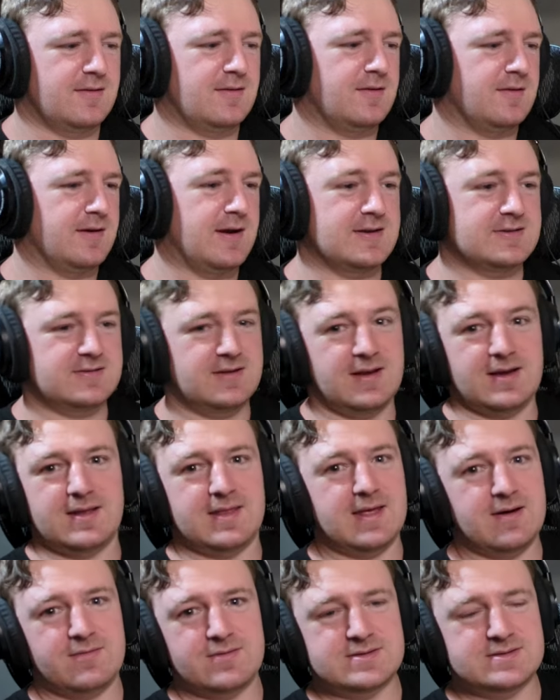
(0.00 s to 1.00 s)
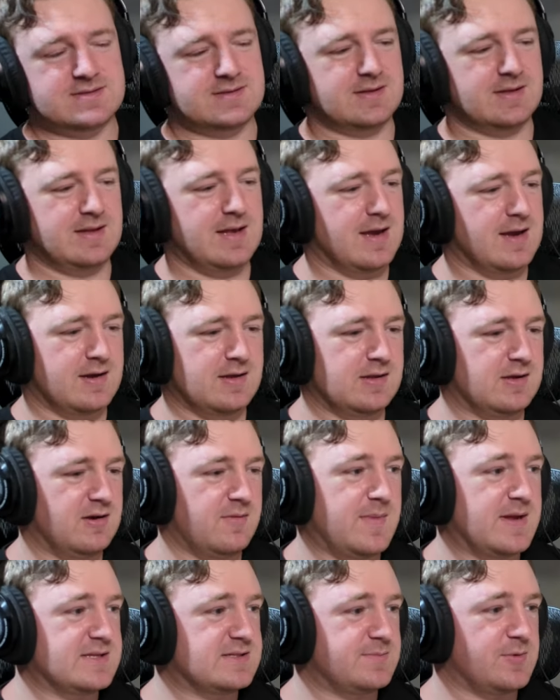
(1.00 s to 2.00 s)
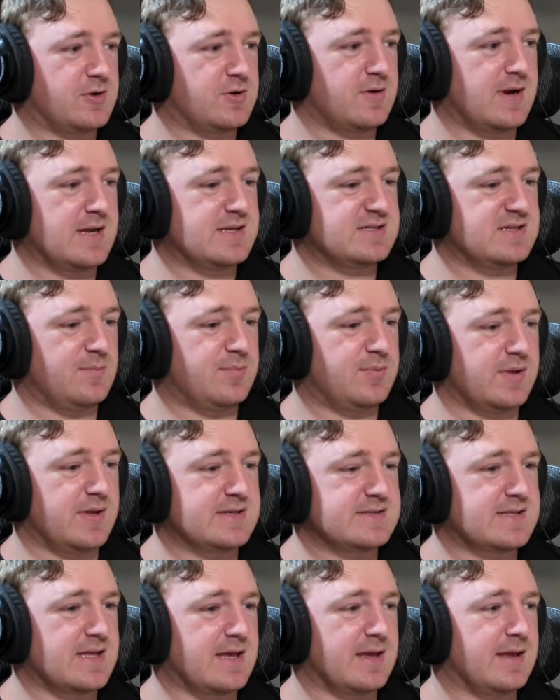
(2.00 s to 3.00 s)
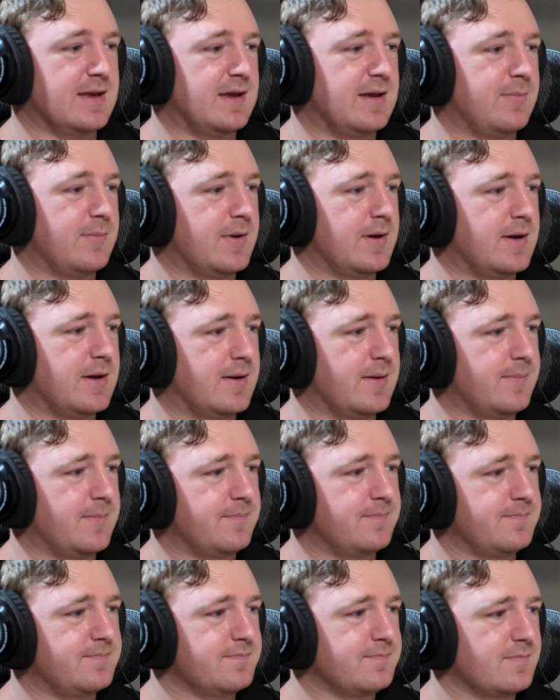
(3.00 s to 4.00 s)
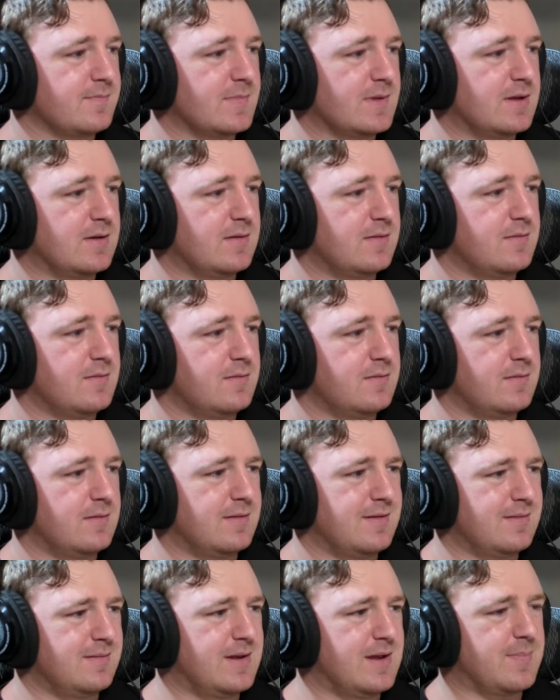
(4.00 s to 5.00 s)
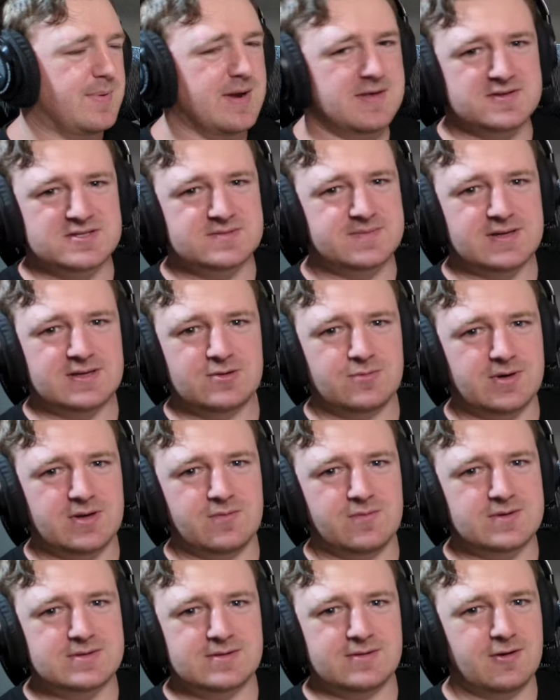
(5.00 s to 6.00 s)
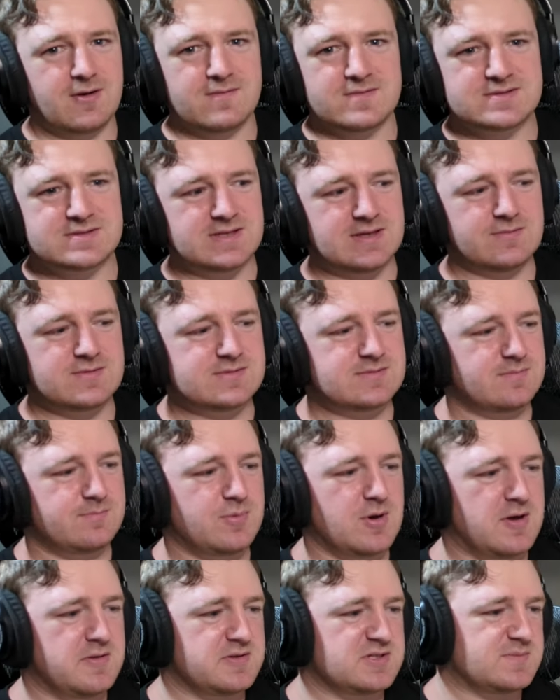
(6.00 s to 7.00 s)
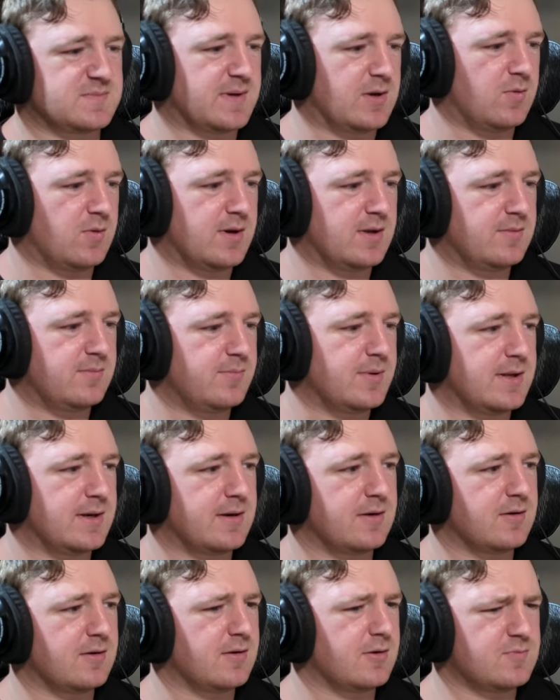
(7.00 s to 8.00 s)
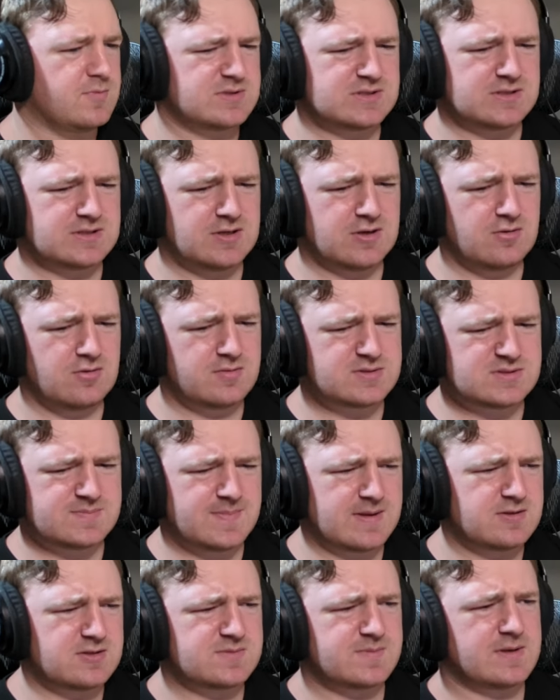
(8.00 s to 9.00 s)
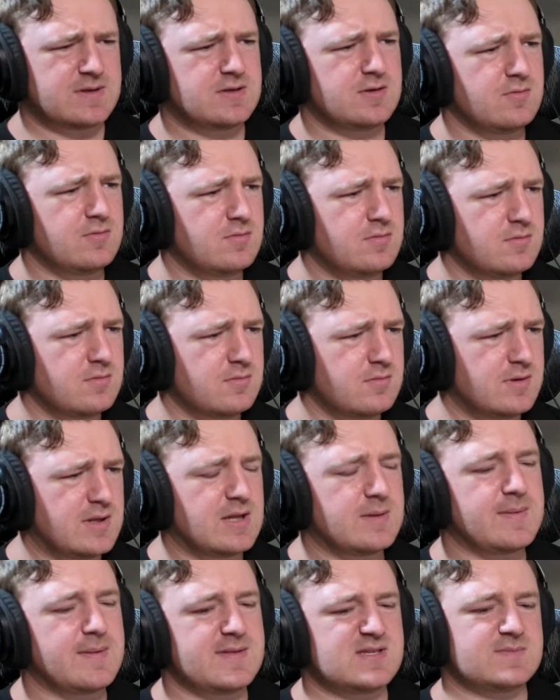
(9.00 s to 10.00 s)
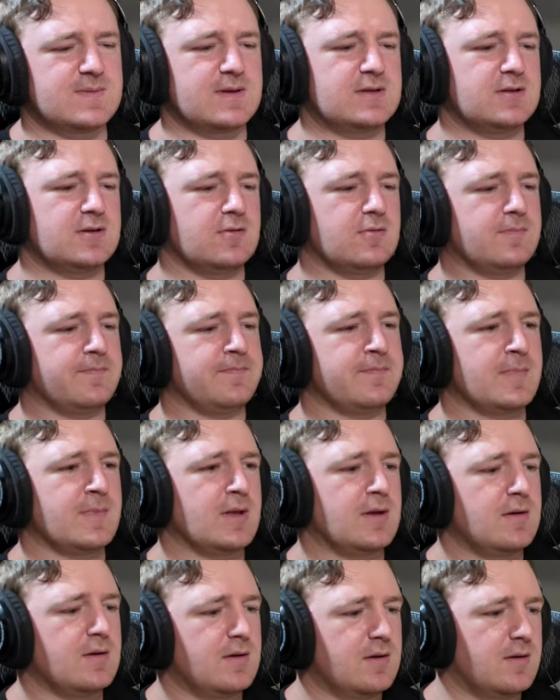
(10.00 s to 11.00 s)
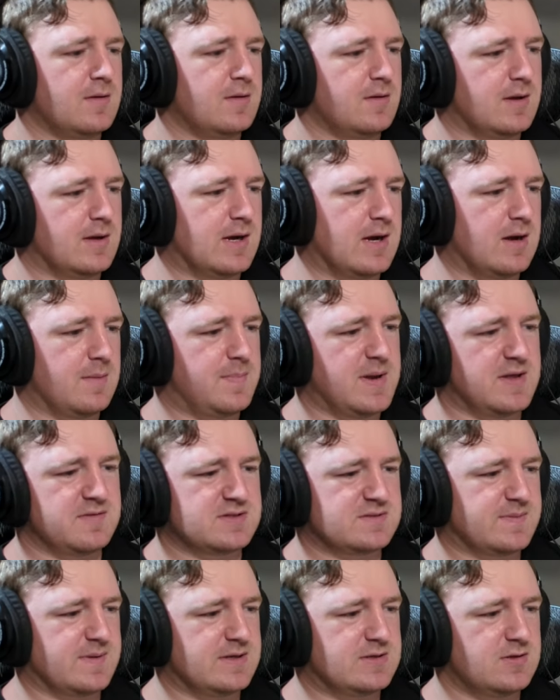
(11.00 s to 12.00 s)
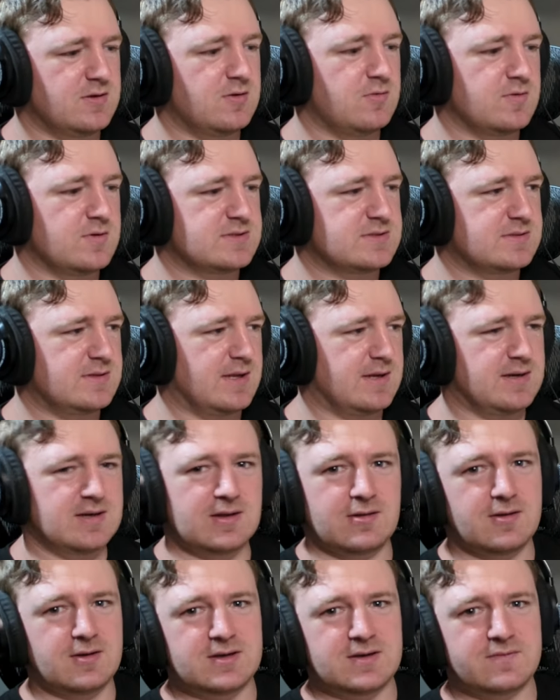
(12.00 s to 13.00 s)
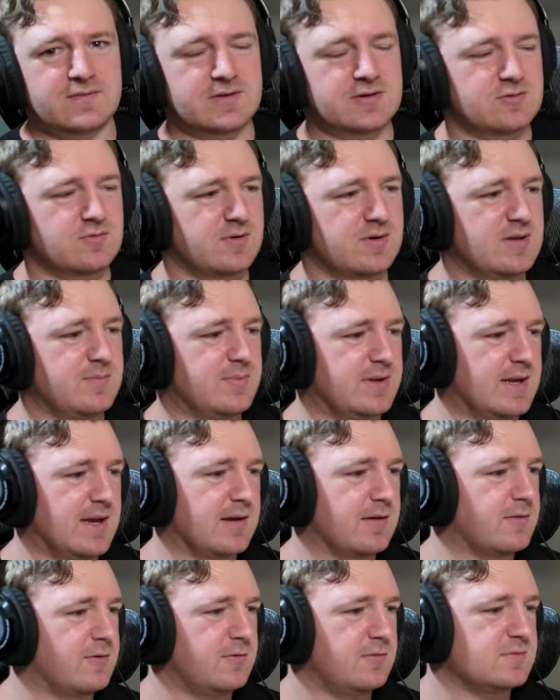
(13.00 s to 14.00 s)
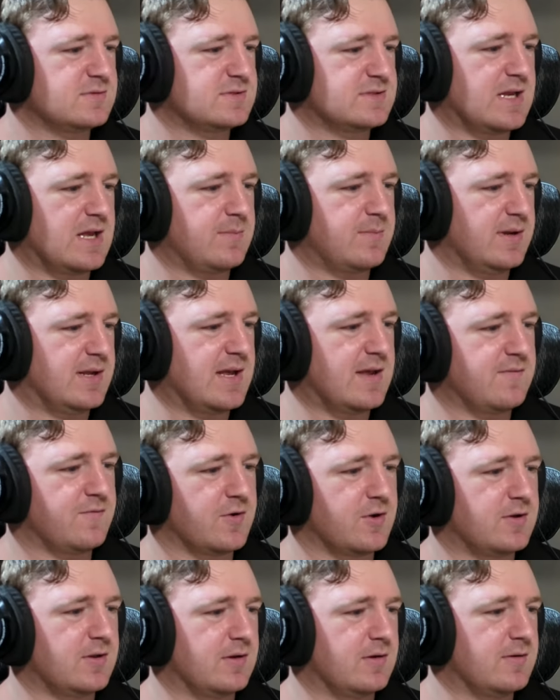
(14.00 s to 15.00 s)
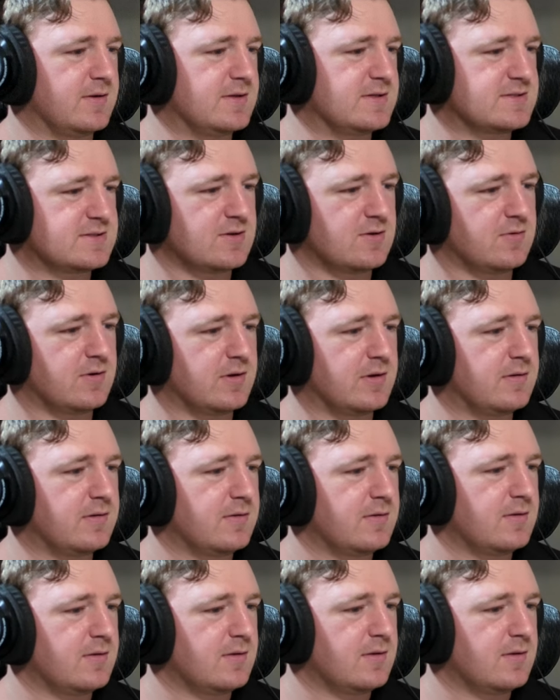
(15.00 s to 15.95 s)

All right, so yeah, that was yeah. Cleary made some crazy plays that game. Um, yeah, Panthers by twenty. Obviously, it was Panthers by one, but uh, or was it two? It's Panthers by two. Yeah, Panthers by two. Uh, Panthers by two is yeah, oh, different definitely twenty. But yeah, statement game for Cleary, so good.